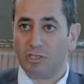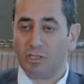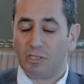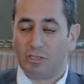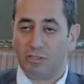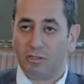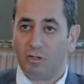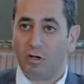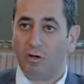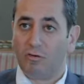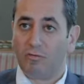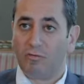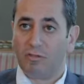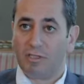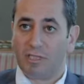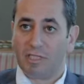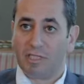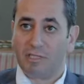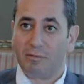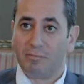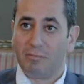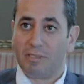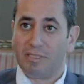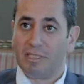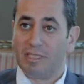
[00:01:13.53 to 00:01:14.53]
and often it
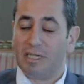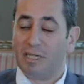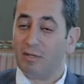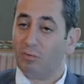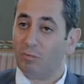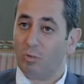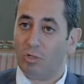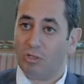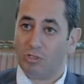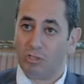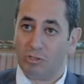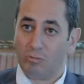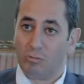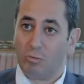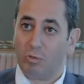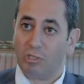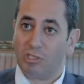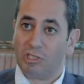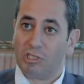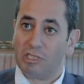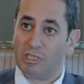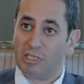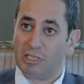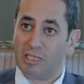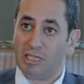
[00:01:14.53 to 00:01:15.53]
can be done whilst
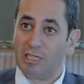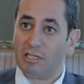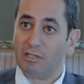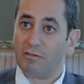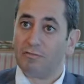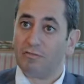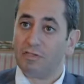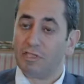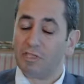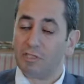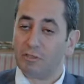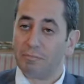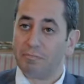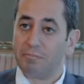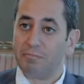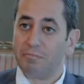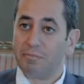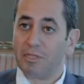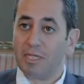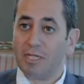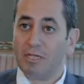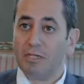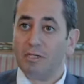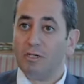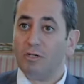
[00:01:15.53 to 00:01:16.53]
watching television
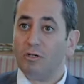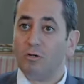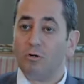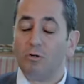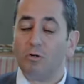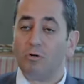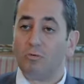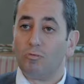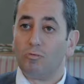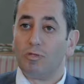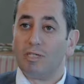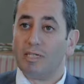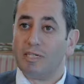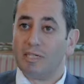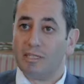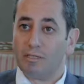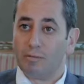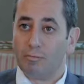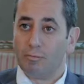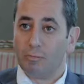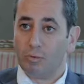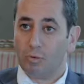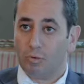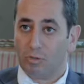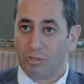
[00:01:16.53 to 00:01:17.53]
or reading a
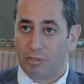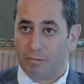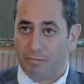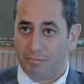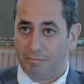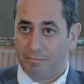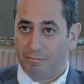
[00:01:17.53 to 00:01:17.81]
book,